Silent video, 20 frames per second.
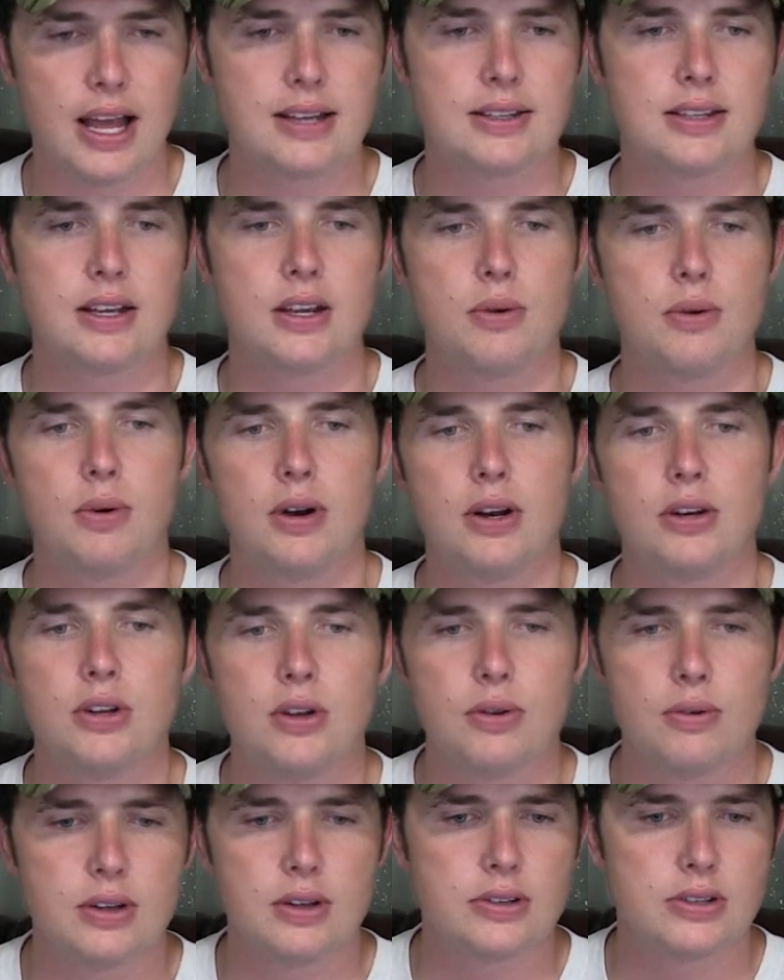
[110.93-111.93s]
last thing you want to
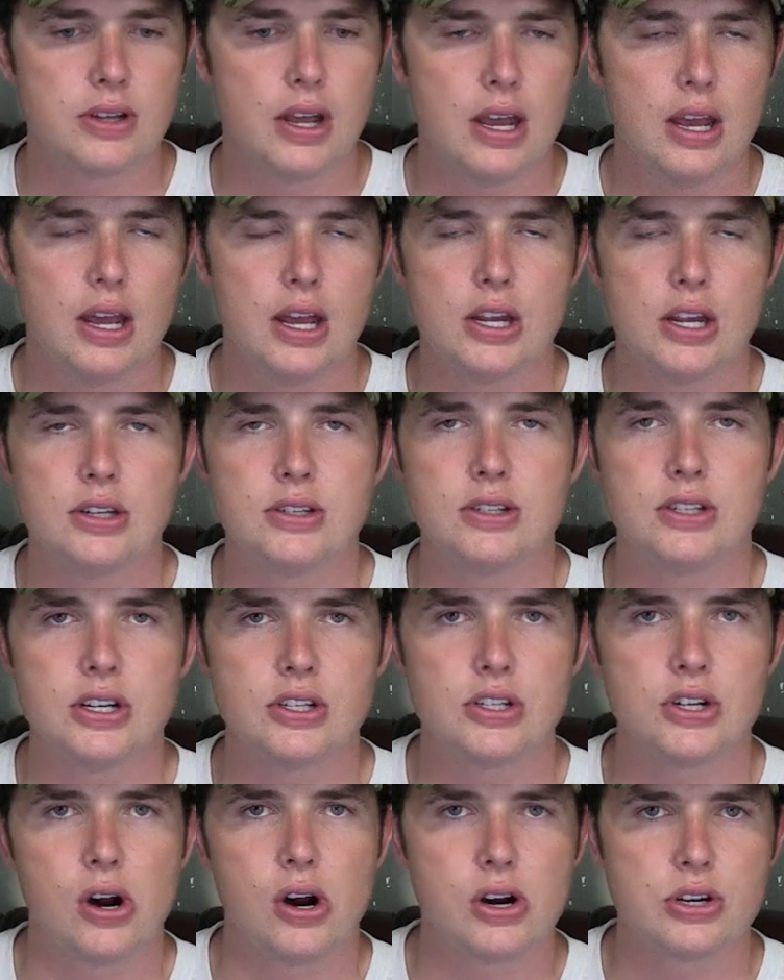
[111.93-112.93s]
do is is
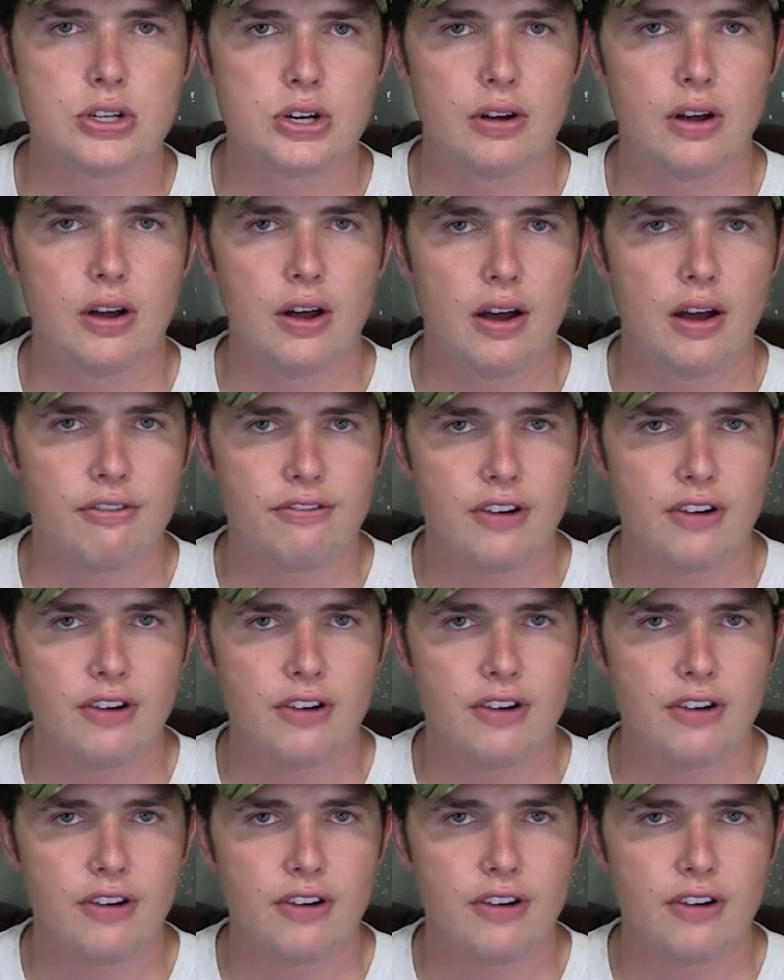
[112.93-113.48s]
discharge a,